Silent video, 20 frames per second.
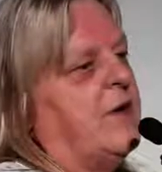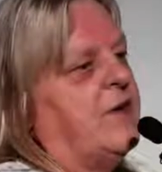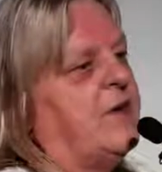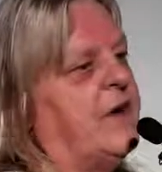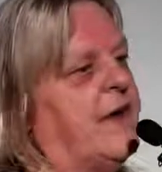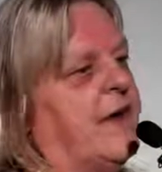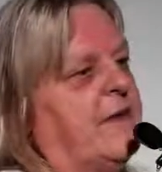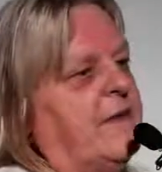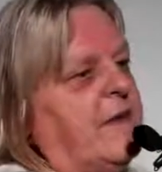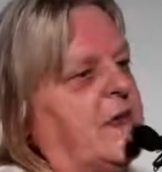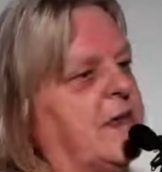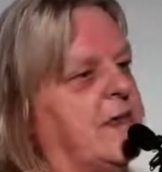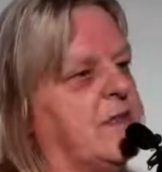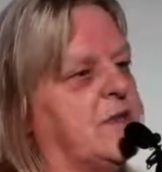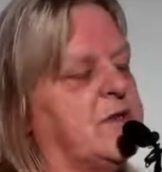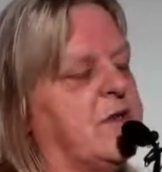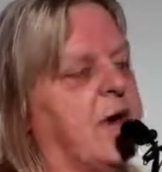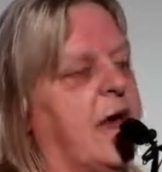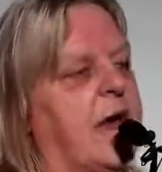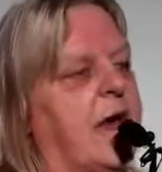down this
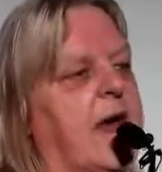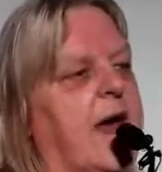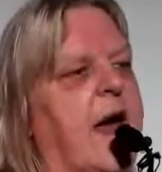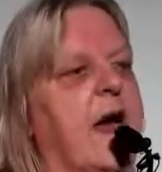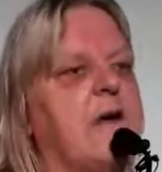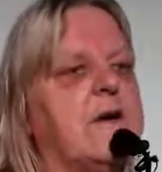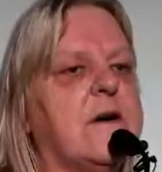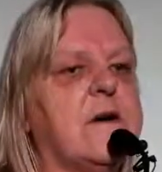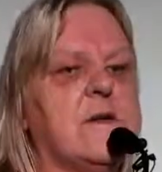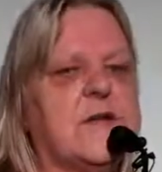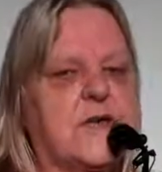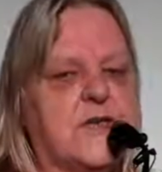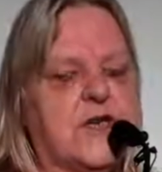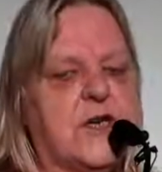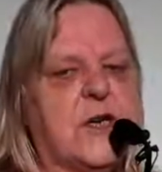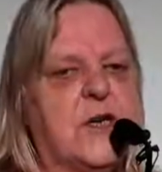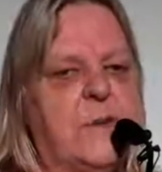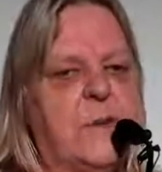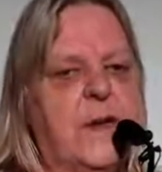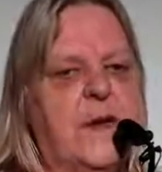track. How can the
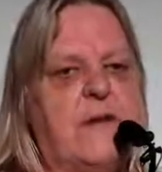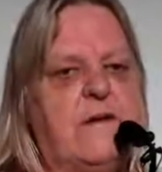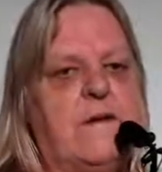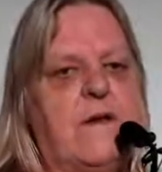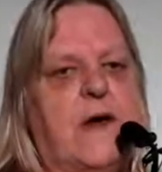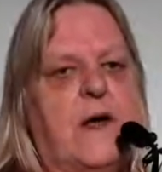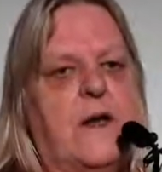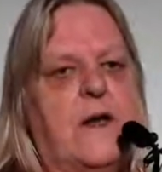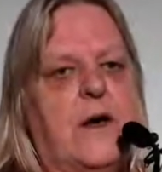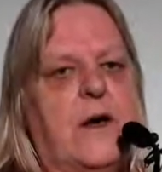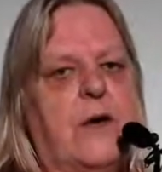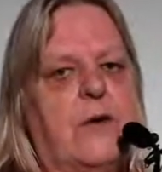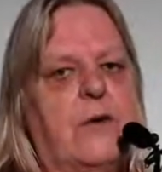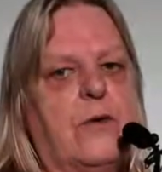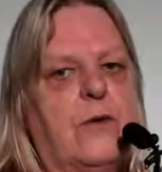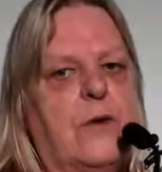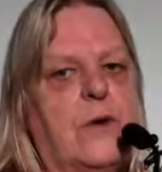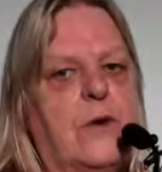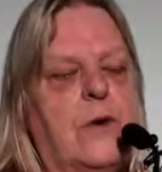GP say no?